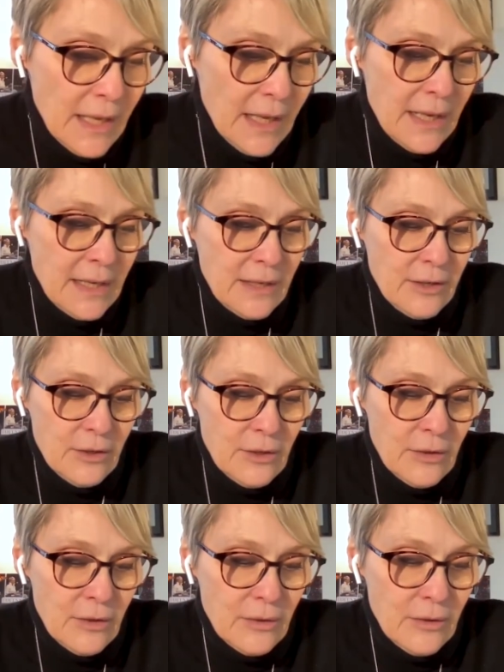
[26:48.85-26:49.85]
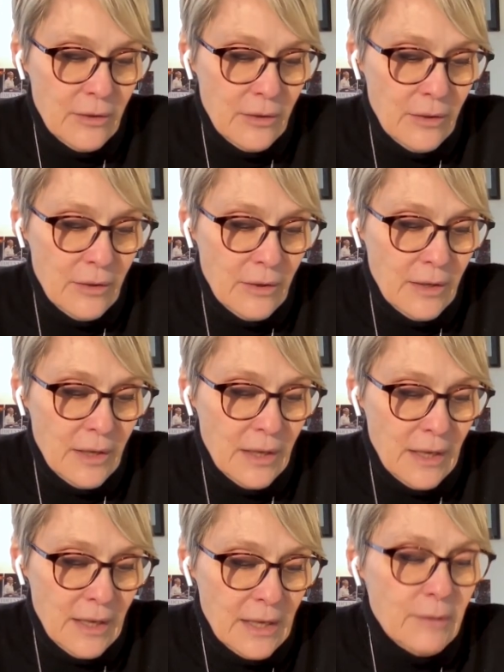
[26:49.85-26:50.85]
And
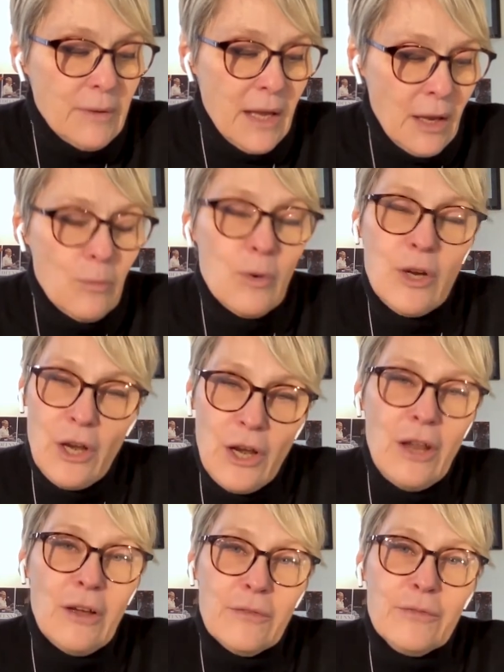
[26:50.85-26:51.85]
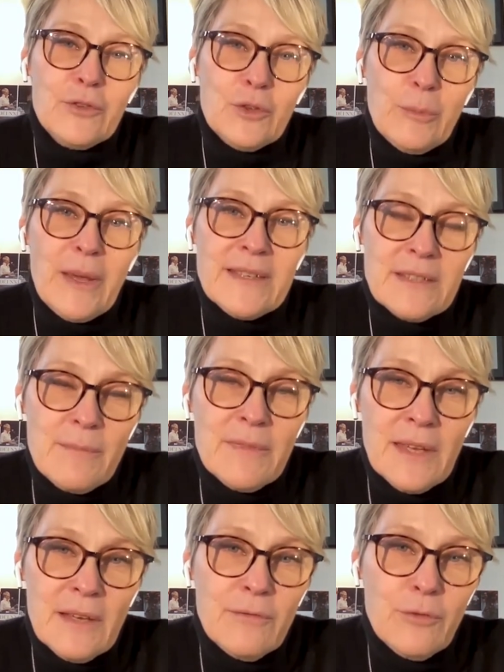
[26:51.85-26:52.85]
I would love to make
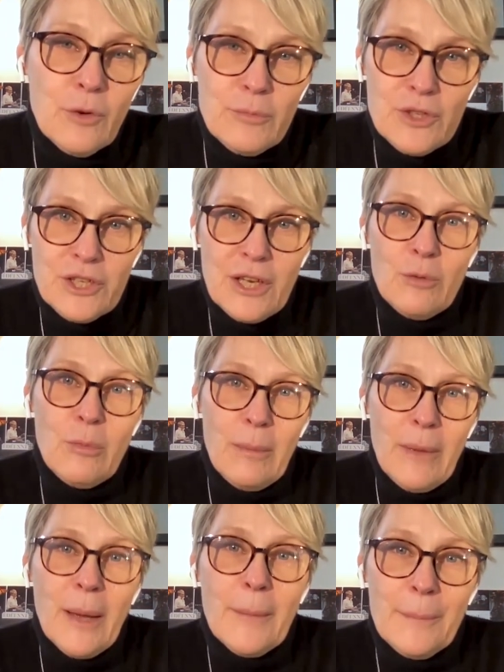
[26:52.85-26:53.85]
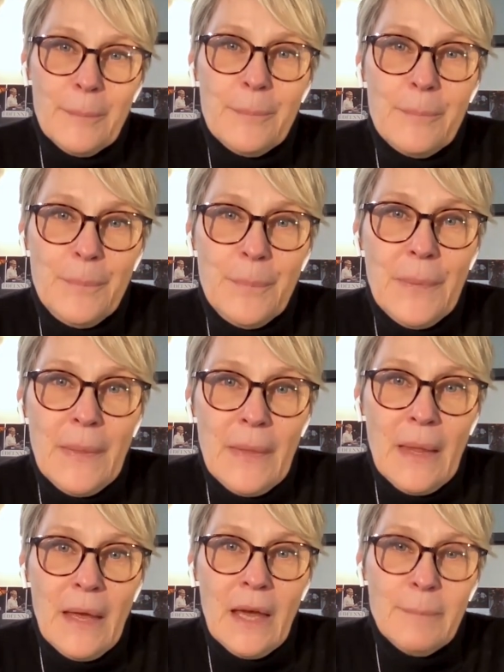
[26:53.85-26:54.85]
something for Michelle Obama.
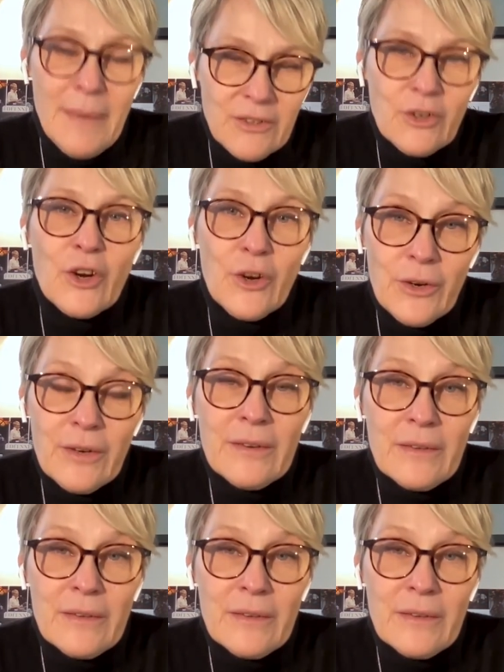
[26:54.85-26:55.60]
I met her.